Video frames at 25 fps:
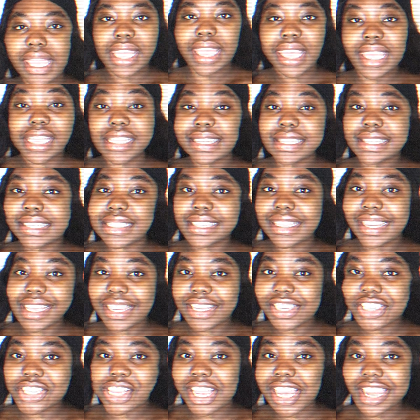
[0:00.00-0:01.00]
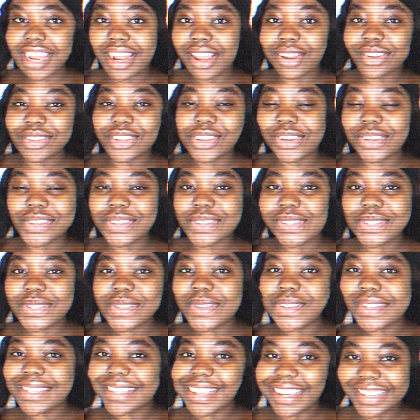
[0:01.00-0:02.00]
And today's shout out goes
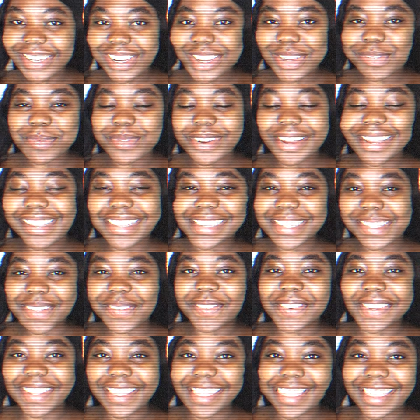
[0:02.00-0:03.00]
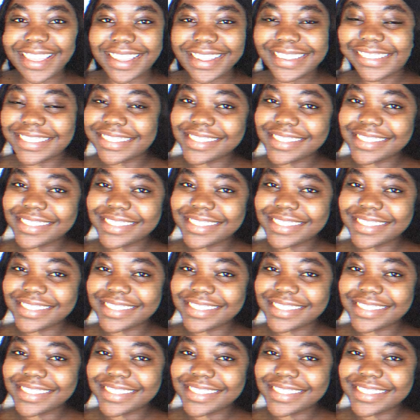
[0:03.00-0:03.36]
to Nanama Samantha.